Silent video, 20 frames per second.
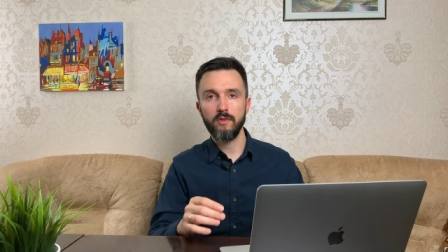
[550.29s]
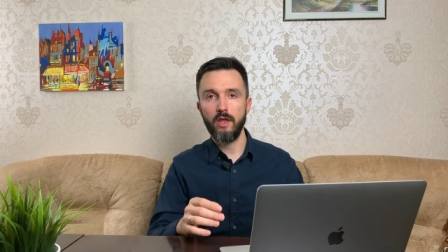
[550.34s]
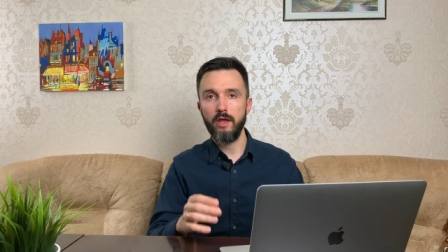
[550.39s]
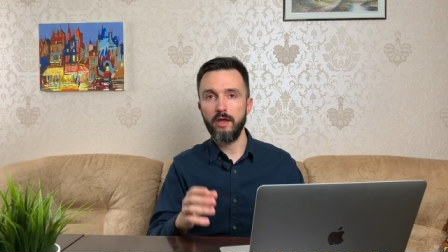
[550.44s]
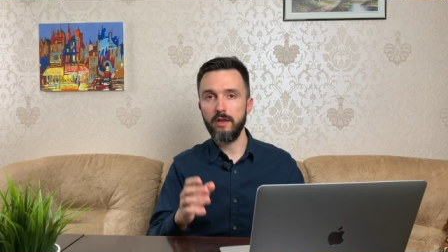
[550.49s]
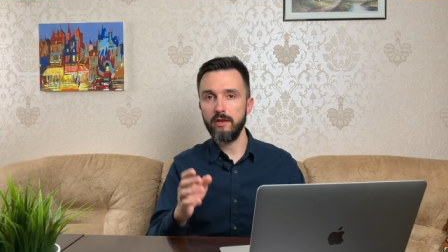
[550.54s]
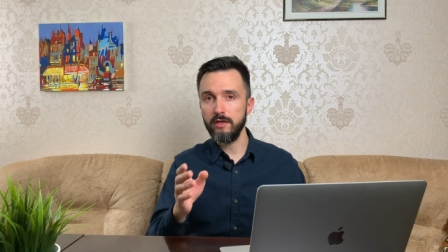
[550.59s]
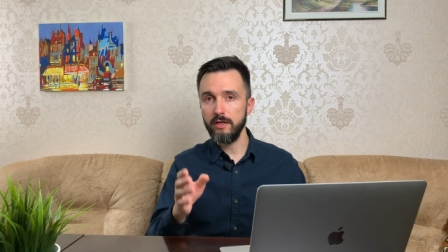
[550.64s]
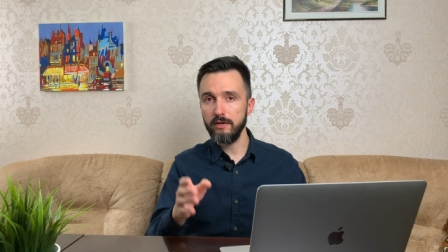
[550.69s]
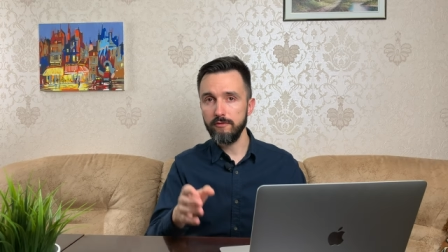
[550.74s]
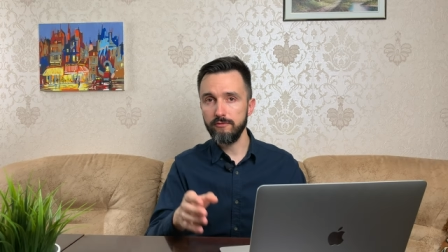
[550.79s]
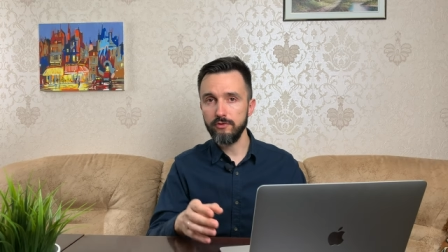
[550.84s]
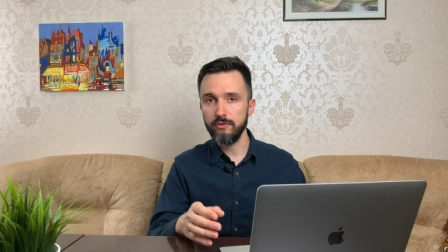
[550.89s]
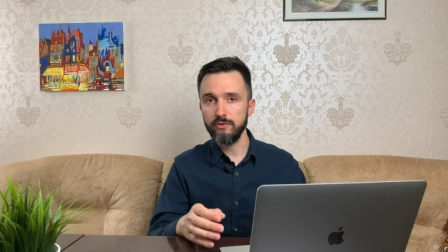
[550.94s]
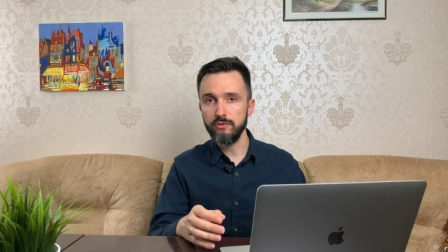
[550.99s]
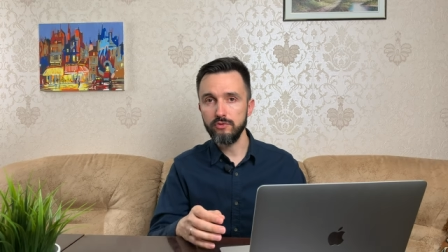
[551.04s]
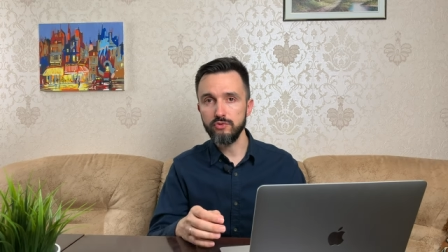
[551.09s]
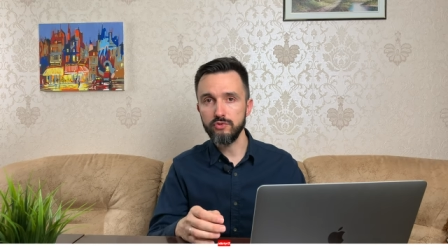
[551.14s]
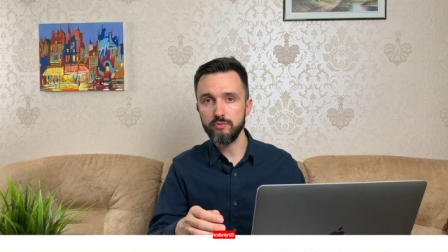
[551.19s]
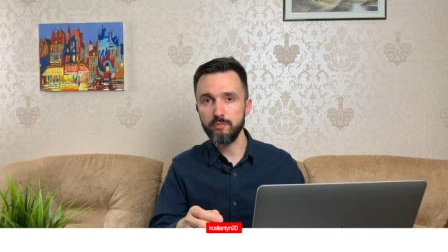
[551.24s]
And if you
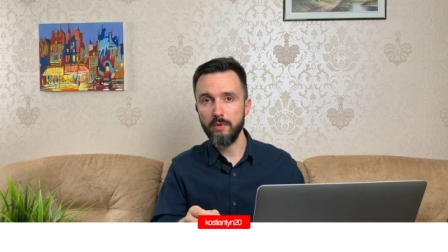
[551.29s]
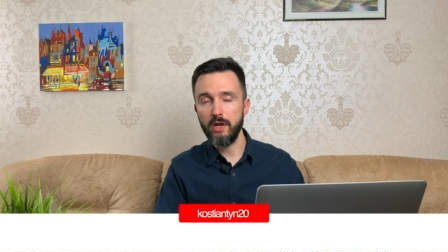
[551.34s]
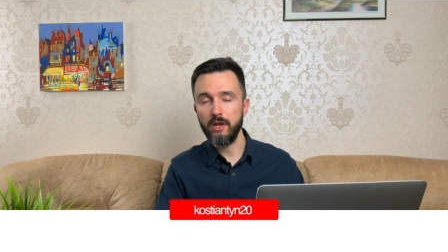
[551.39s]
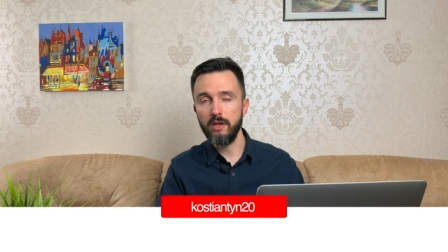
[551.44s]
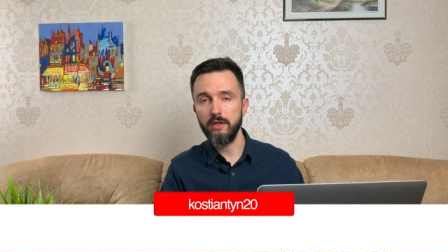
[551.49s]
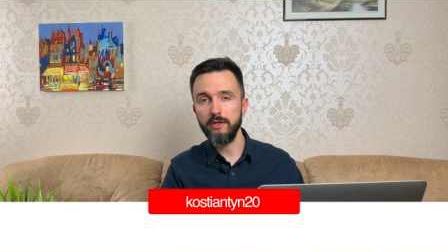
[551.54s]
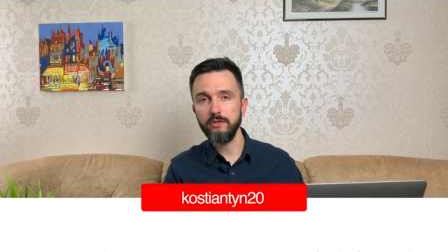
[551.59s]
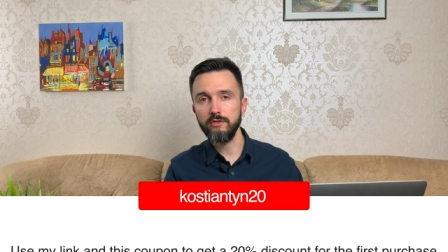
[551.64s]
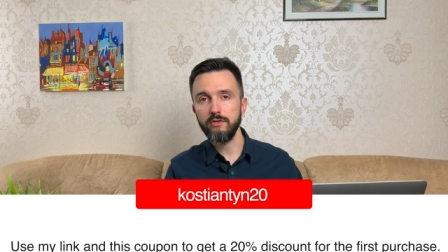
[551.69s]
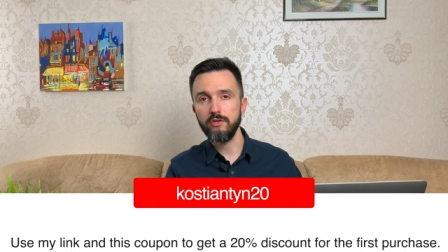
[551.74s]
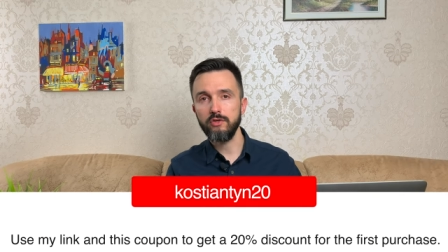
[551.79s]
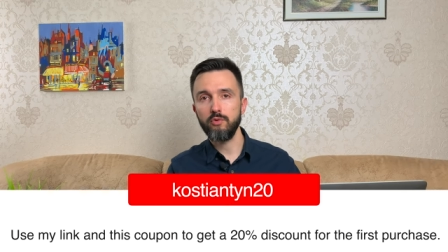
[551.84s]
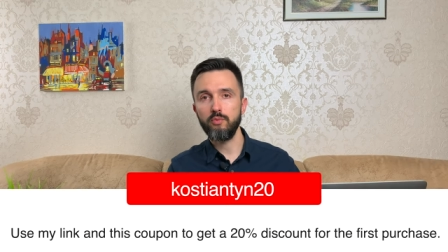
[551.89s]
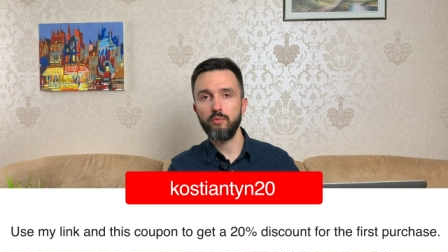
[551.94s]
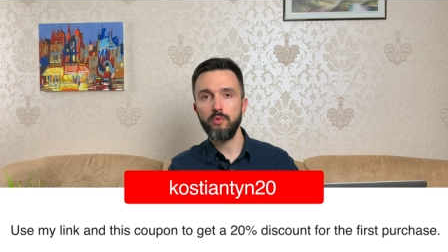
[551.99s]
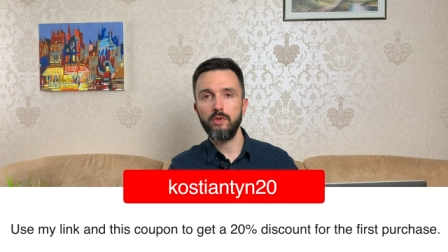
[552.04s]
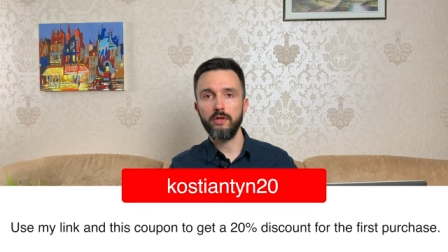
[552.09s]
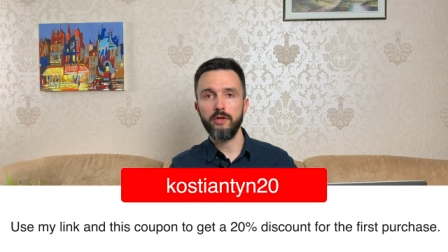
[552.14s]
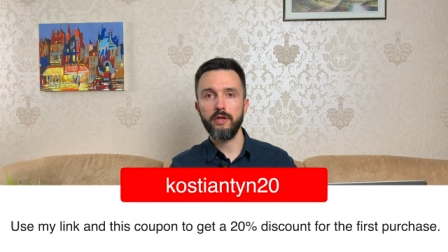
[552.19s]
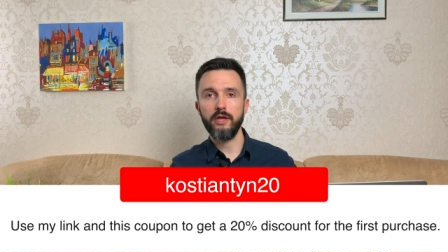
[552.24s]
use my link, you
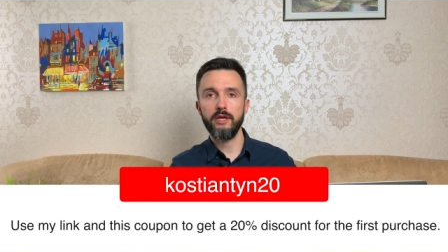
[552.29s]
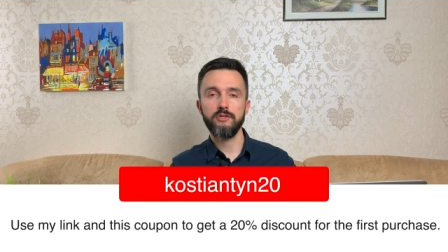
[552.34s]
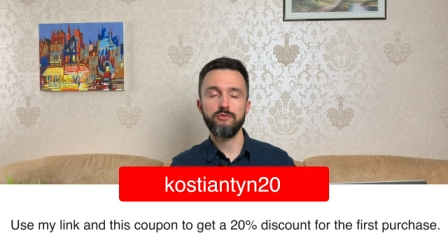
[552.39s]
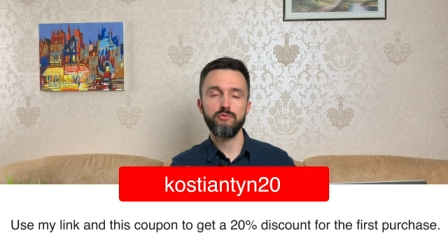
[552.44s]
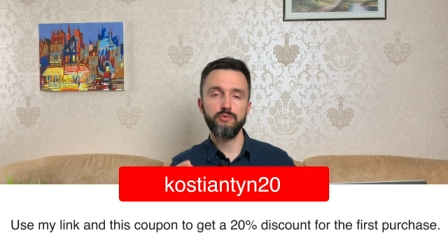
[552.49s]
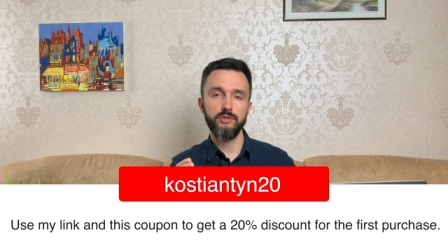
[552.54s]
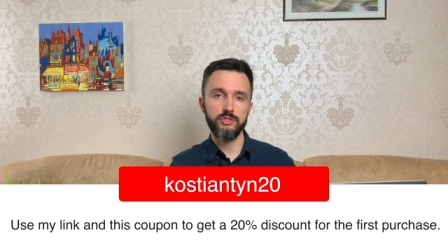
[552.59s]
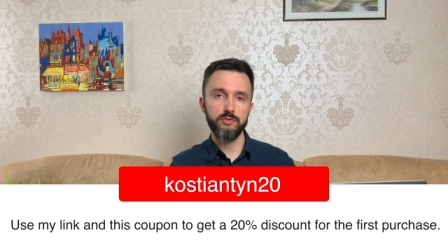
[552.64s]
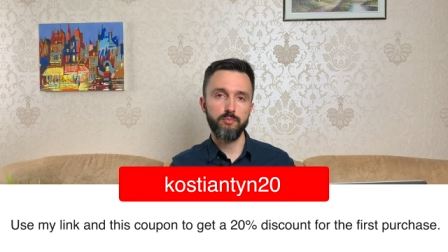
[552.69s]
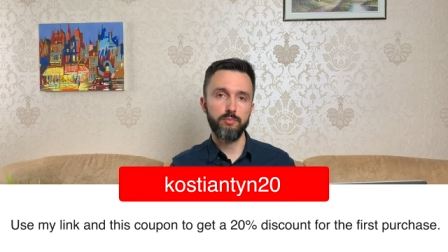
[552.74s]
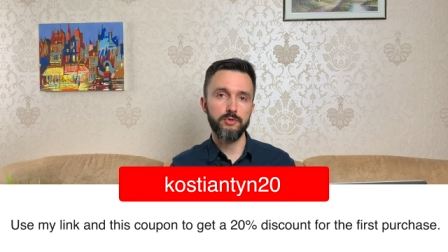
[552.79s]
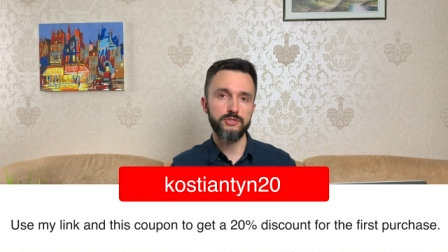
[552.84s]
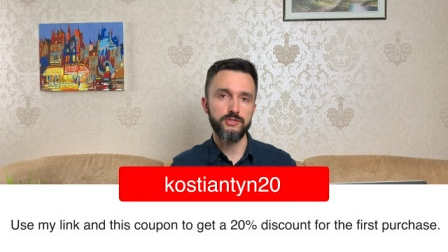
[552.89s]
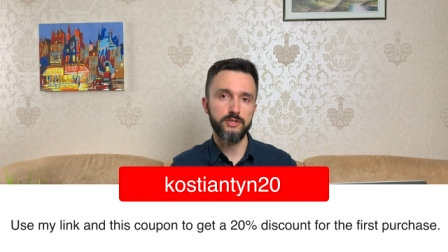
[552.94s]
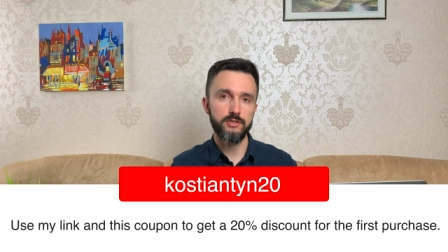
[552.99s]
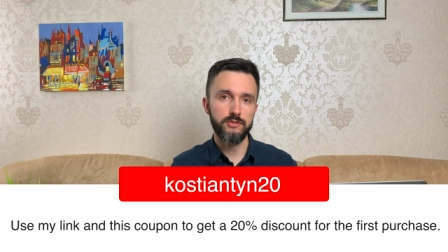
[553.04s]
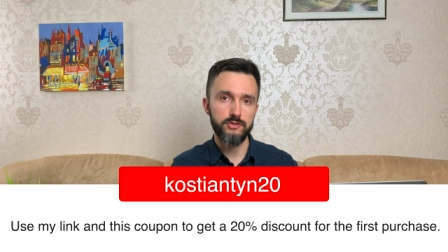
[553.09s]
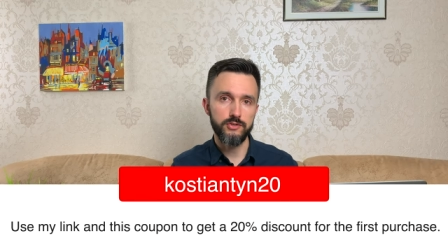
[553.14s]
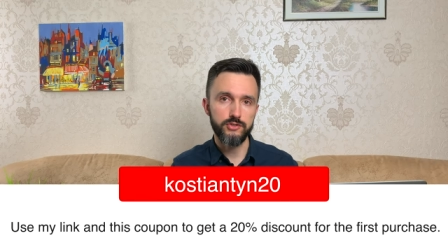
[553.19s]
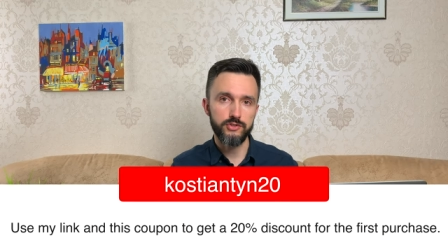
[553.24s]
will get
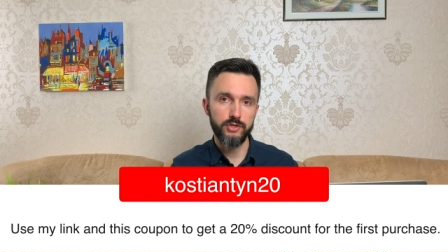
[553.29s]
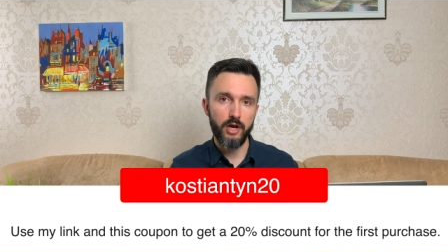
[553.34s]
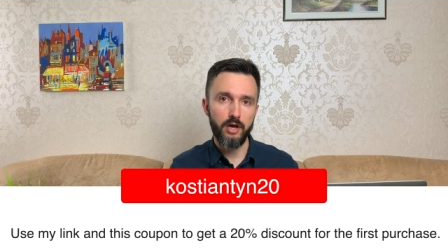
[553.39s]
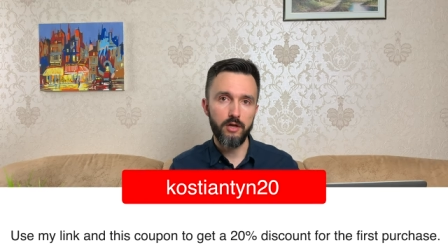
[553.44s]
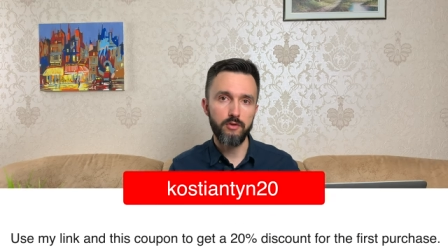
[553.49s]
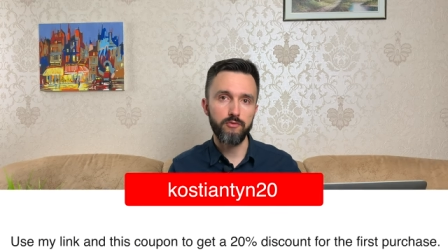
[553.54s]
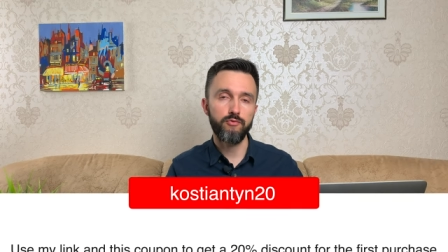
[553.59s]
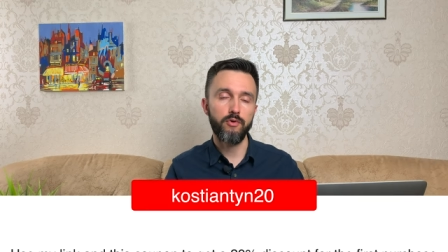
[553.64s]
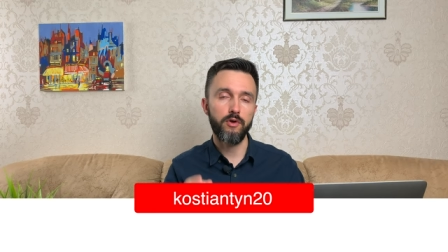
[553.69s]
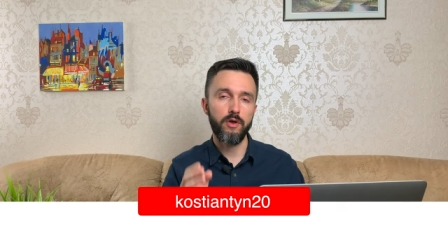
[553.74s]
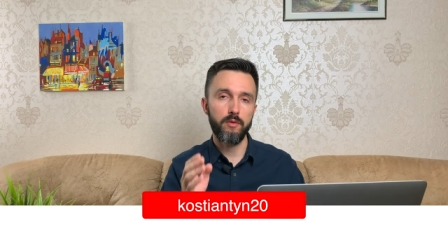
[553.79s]
20% discount for a